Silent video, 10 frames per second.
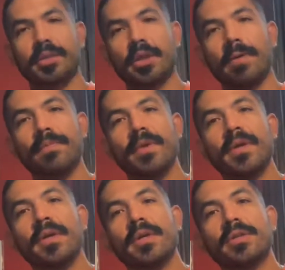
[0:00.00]
So
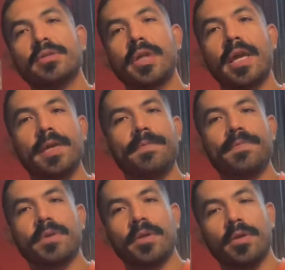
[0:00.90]

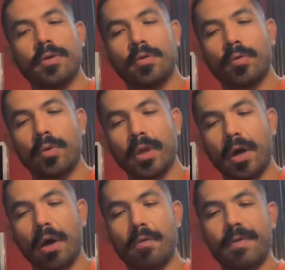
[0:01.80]
today we
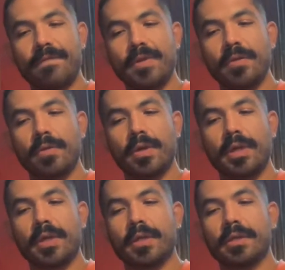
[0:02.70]
are
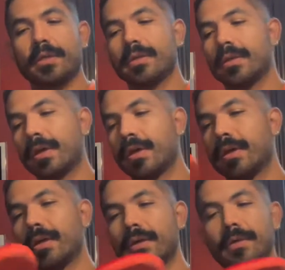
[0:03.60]
reviewing
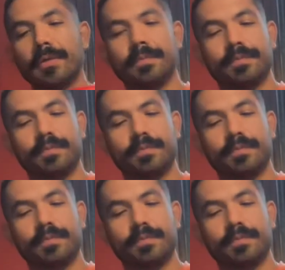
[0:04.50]
the